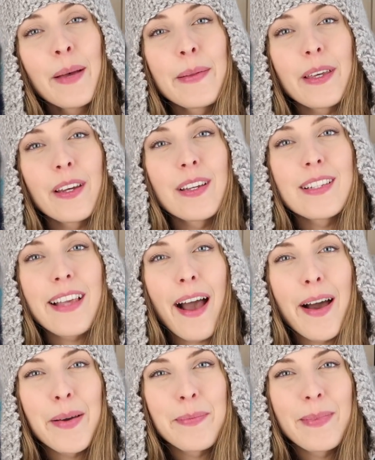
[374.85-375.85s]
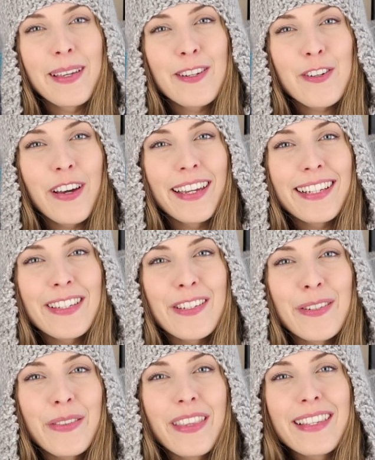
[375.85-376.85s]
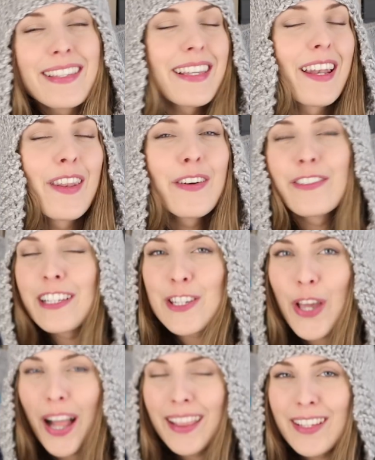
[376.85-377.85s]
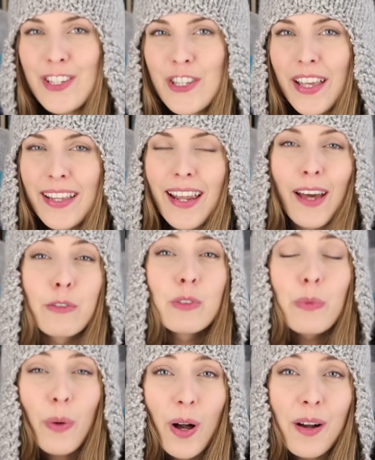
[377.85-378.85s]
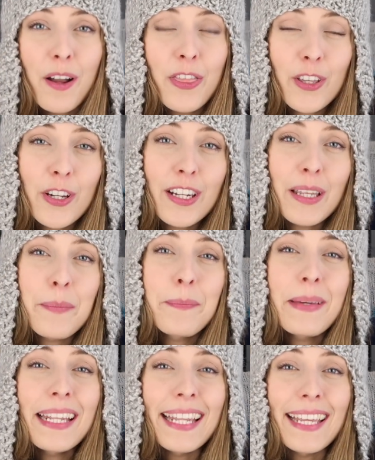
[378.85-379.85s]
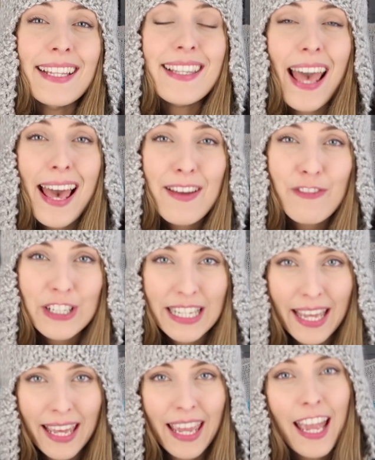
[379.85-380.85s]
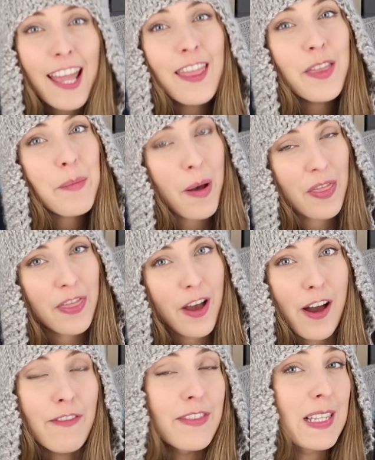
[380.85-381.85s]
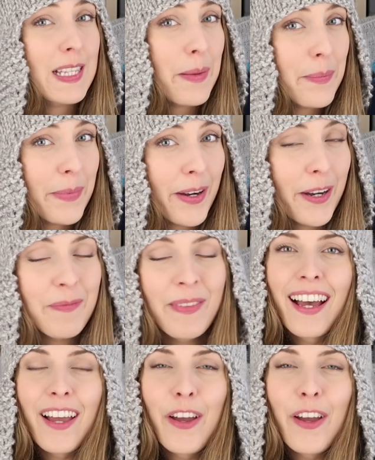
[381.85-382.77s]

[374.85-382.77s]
because I'm trying to do this lovely challenge that I will walk 30 minutes every day in the month of December.